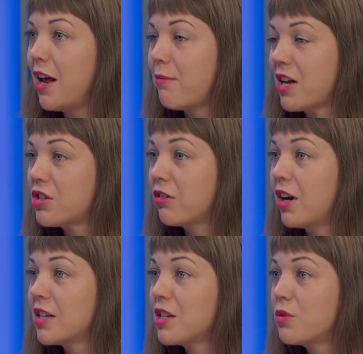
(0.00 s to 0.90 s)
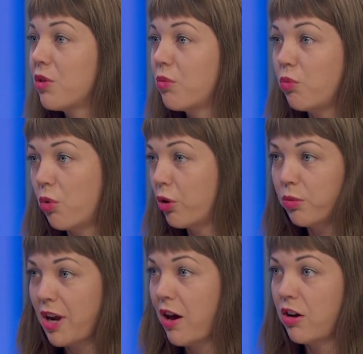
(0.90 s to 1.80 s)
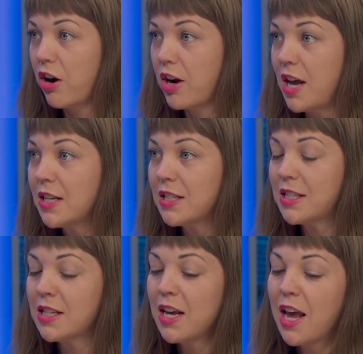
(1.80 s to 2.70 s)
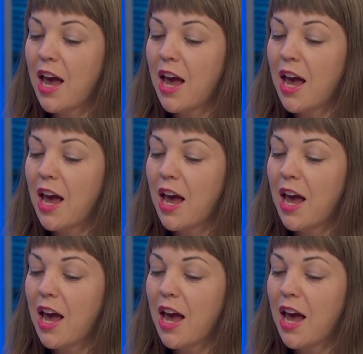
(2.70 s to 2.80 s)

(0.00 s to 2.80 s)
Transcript: and master classes with world-renowned artists.